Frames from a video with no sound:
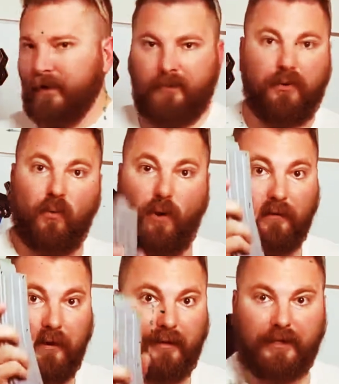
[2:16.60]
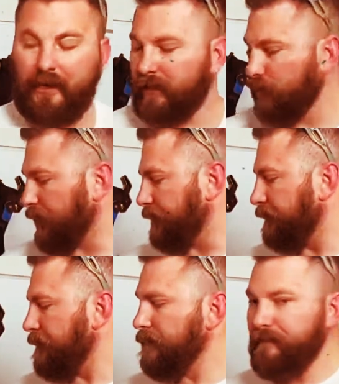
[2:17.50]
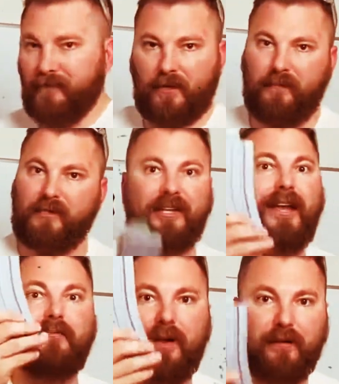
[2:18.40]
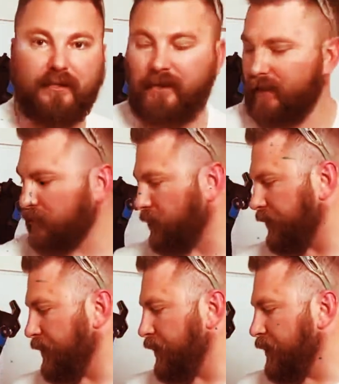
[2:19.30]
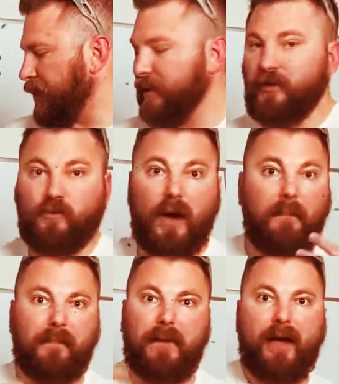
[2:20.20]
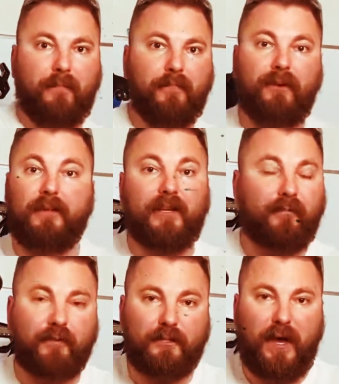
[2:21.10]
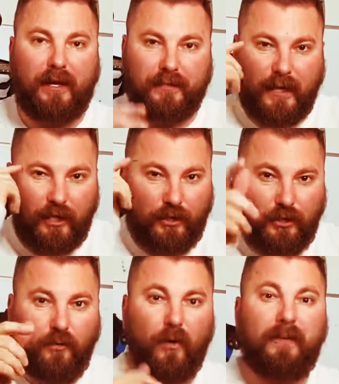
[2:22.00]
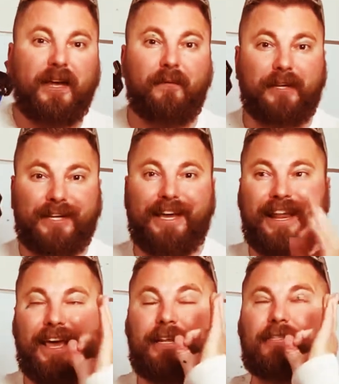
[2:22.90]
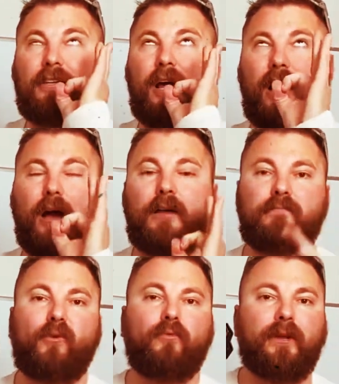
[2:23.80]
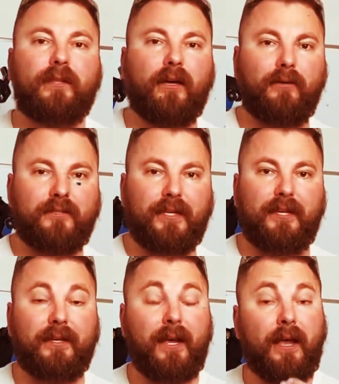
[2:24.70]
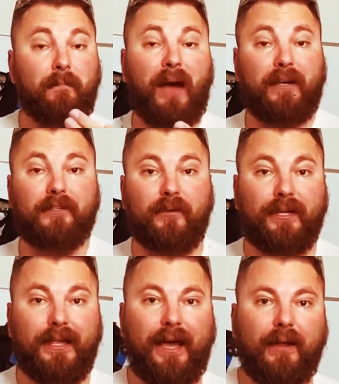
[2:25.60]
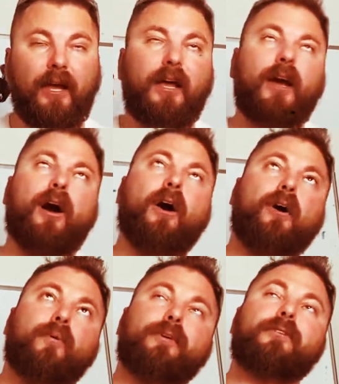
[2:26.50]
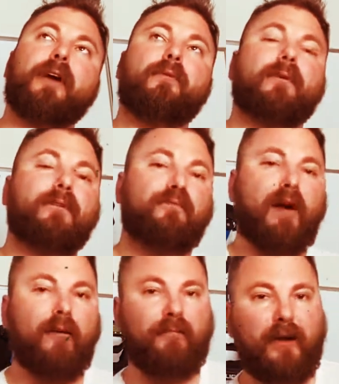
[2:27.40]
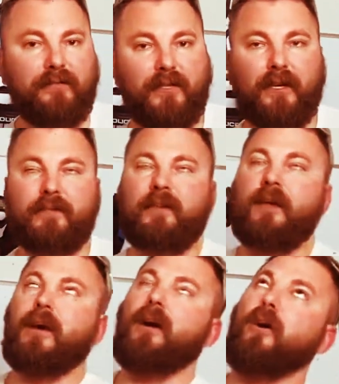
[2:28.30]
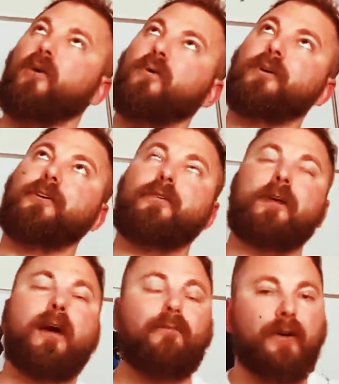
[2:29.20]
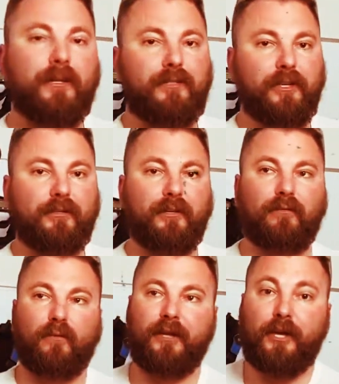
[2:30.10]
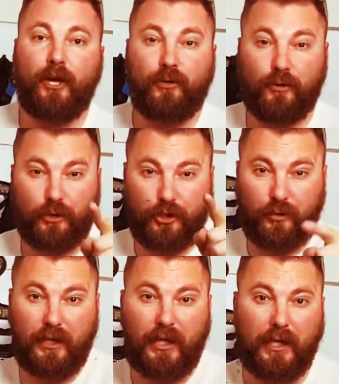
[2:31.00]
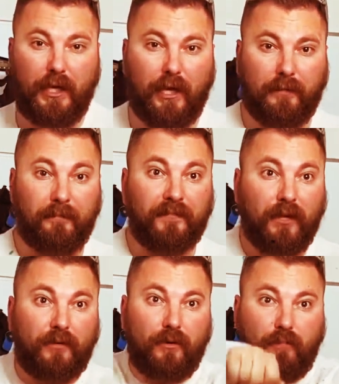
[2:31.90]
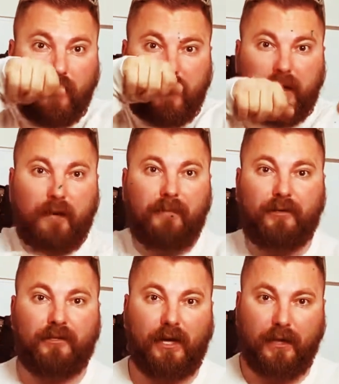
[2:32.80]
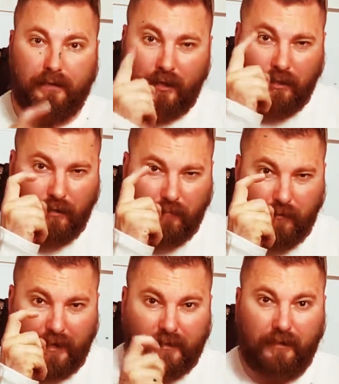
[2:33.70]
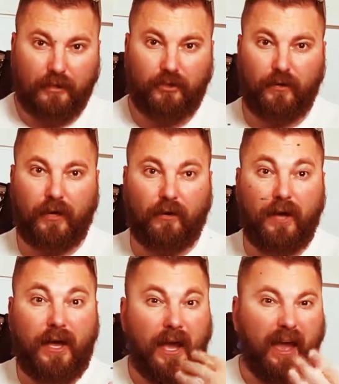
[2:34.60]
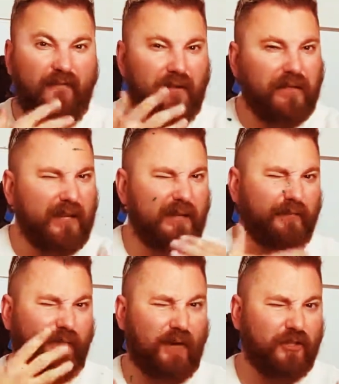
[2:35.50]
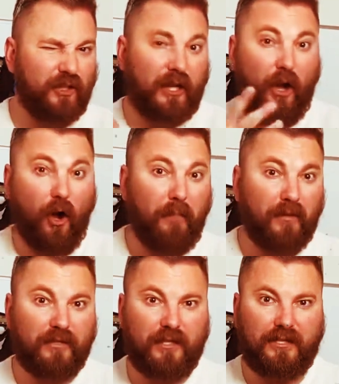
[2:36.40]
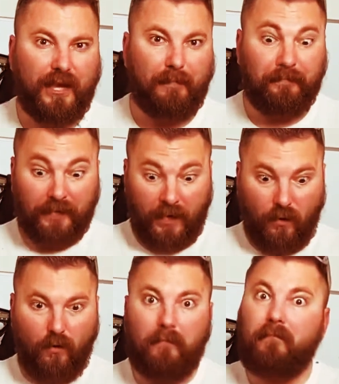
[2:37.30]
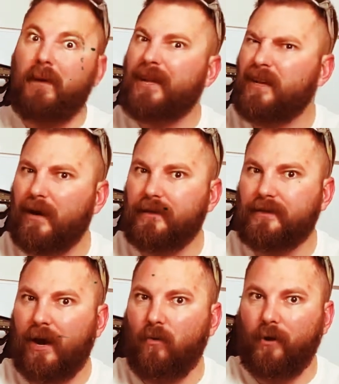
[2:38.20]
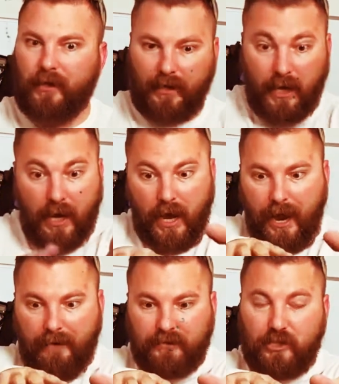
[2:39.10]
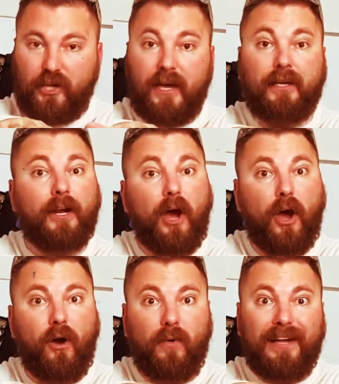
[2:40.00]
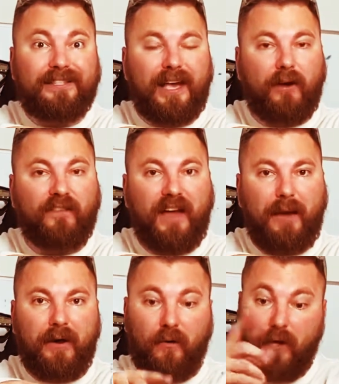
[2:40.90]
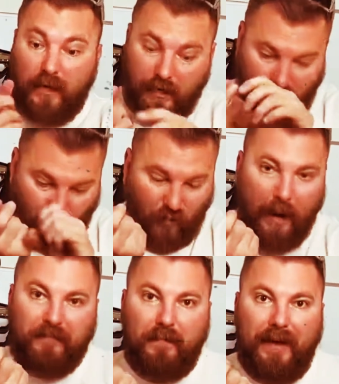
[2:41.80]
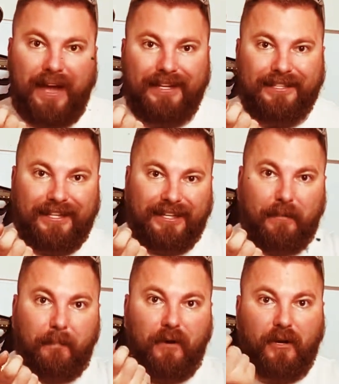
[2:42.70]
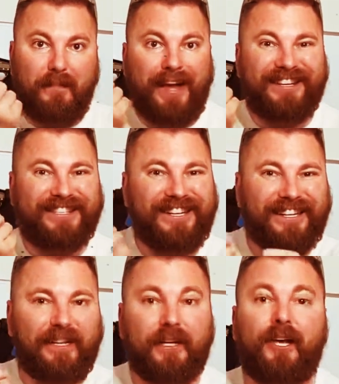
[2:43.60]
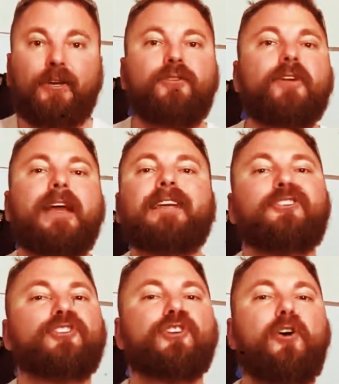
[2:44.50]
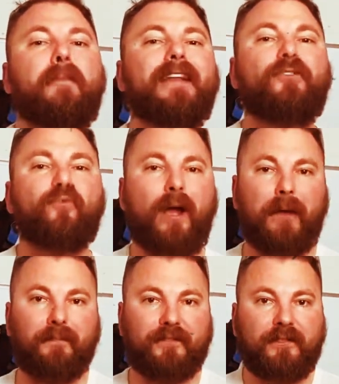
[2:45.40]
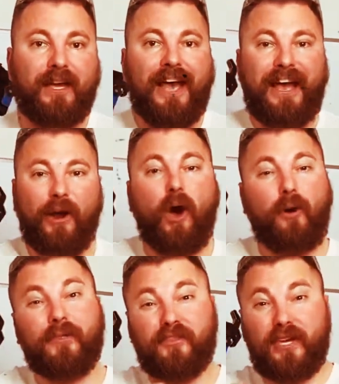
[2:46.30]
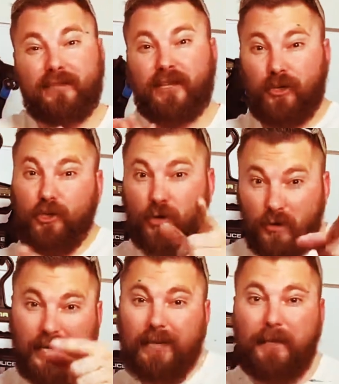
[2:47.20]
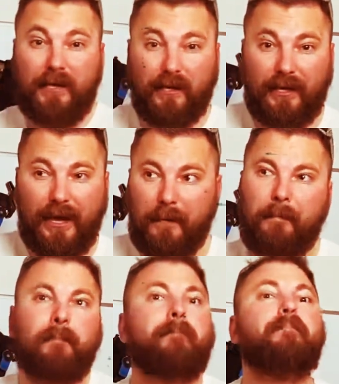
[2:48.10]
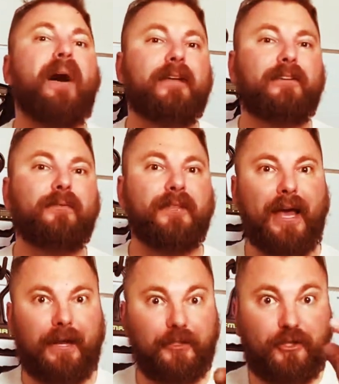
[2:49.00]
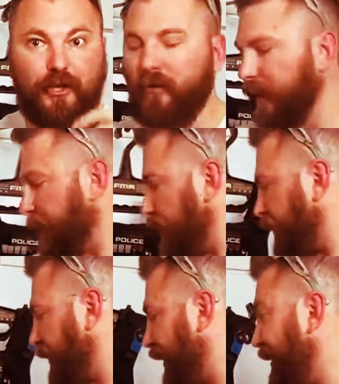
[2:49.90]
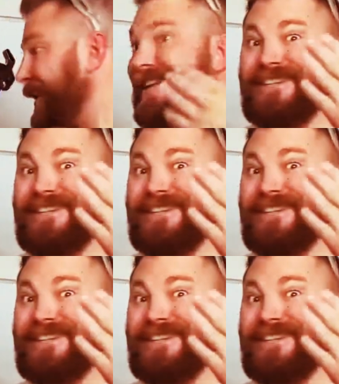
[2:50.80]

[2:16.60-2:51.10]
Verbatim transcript: Put one round in this one. Put 10 rounds in this one. Swap them out, put them in different spots. You will be able to get a ton more reloads in by doing that. Oh, well, you're not running 556. Oh, well, you're not running 223. You're shooting a gun. You're bringing up your sights. You're pressing the trigger. Everything is functioning almost the same. Oh, my gun is not working. I have to check it. Oh, it's out of ammo. Drop the magazine. Put a magazine in it. You're getting so many reps at all the things that you need to be good at by doing that. Do it, okay?